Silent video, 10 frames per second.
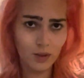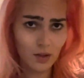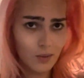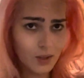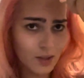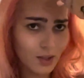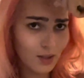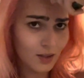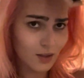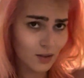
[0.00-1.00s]
So what this
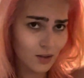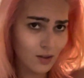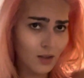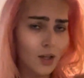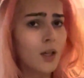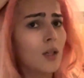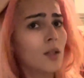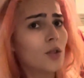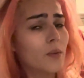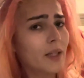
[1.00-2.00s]
is
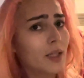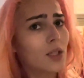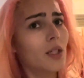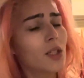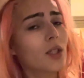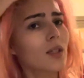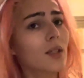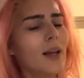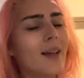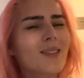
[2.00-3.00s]
doing, it
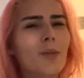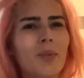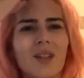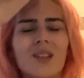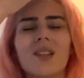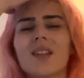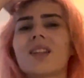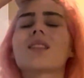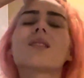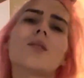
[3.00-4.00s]
has Capixel in
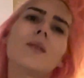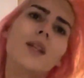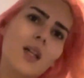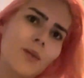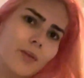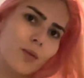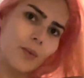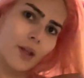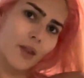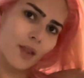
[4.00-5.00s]
it, so it helps
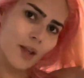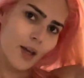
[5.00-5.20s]
with